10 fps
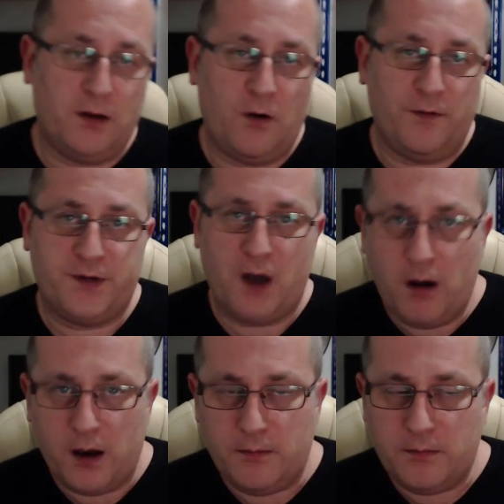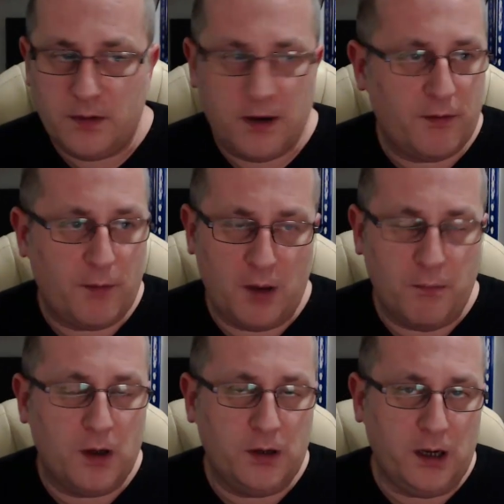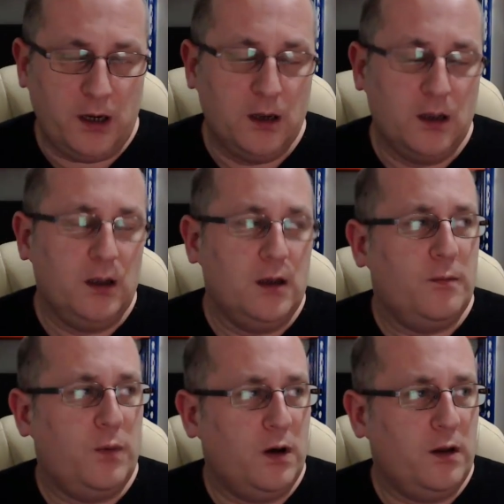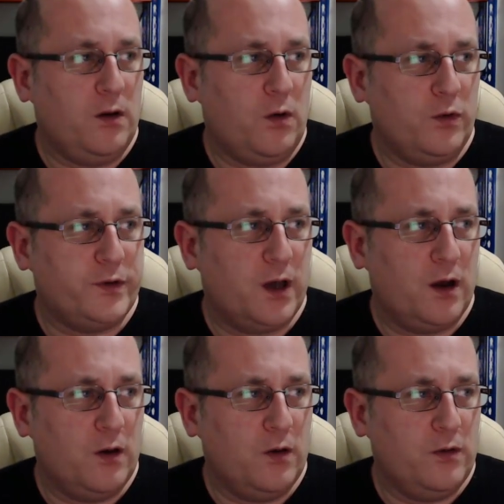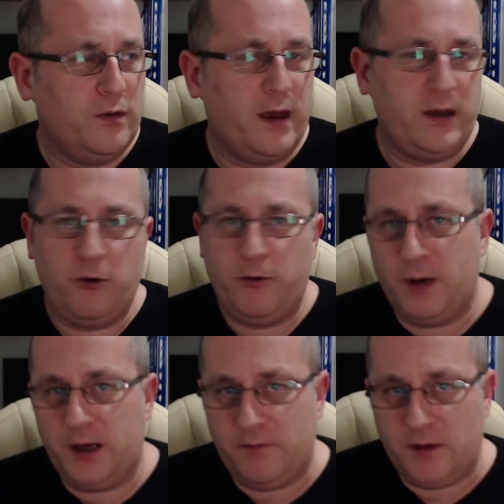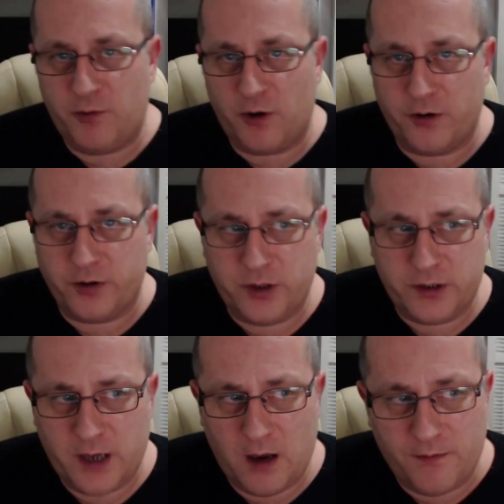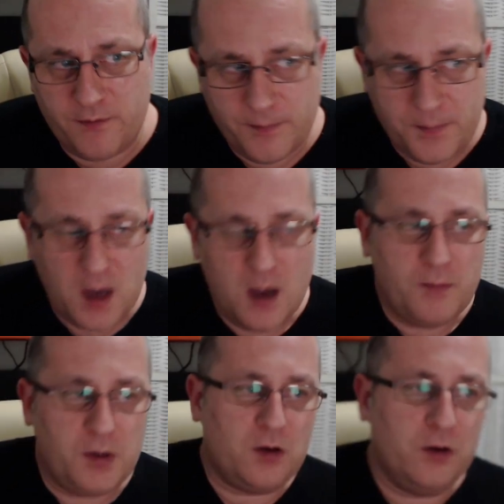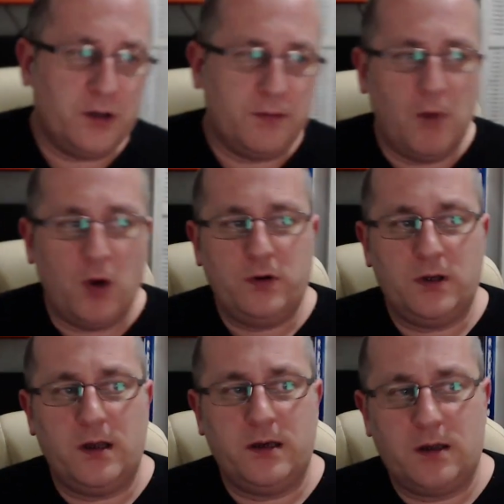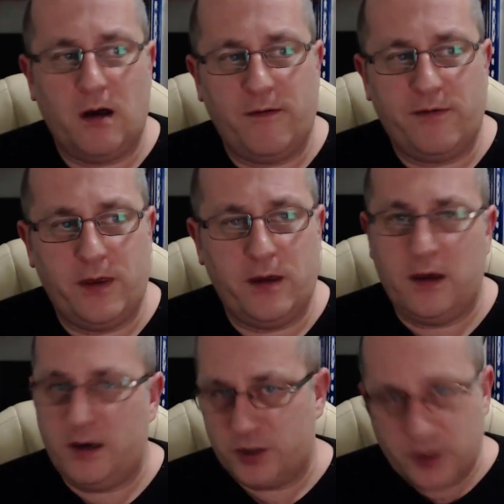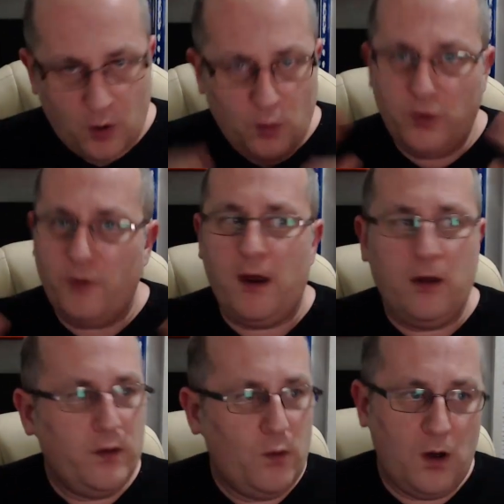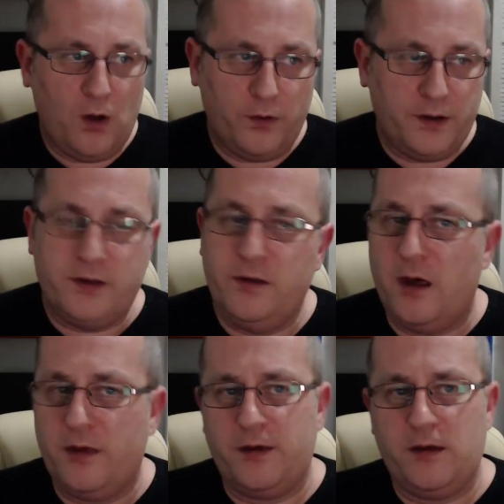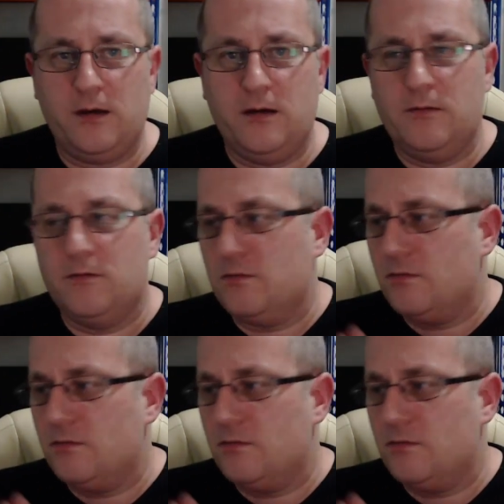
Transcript: of time, never mind money, but also that you believe in the product yourself. Because most of the stuff that is sold around the world is nothing